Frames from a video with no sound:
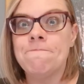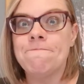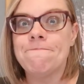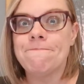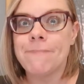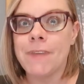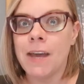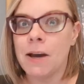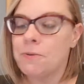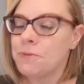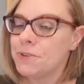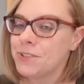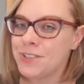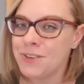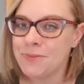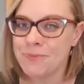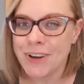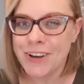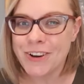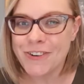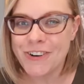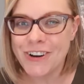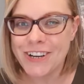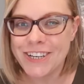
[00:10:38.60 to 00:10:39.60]
That wasn't my
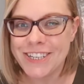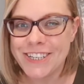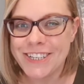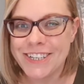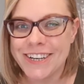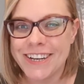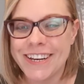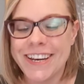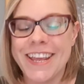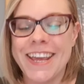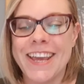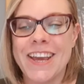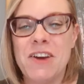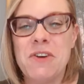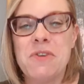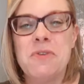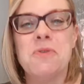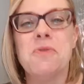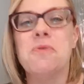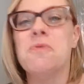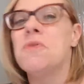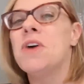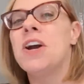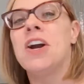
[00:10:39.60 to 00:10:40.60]
question.
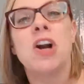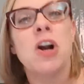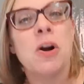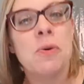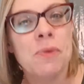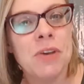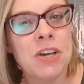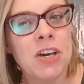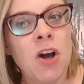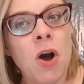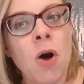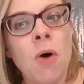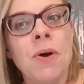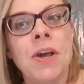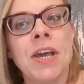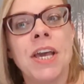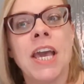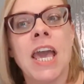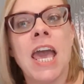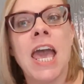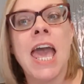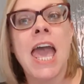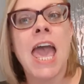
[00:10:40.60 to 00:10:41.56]
Where are we going?